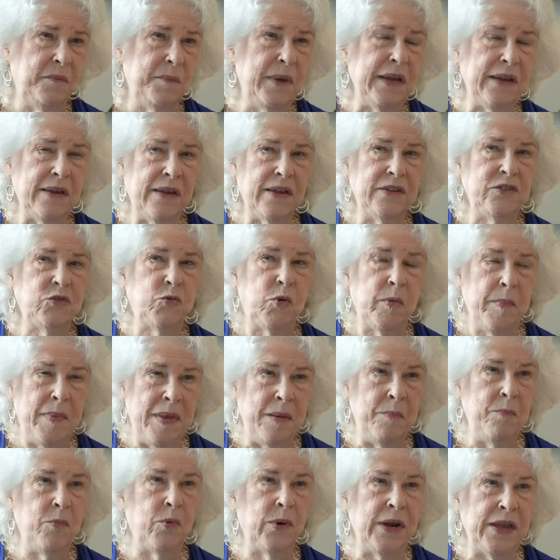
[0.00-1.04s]
Because
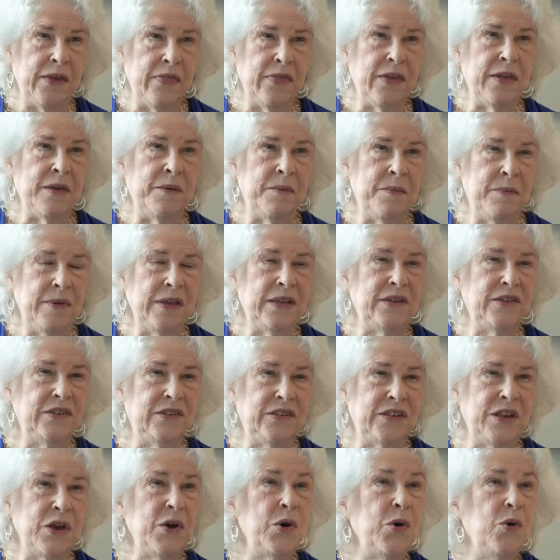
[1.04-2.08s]
remembering them
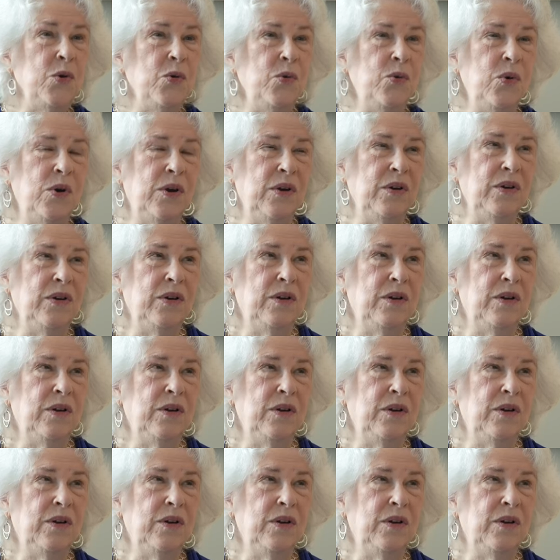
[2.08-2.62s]
is so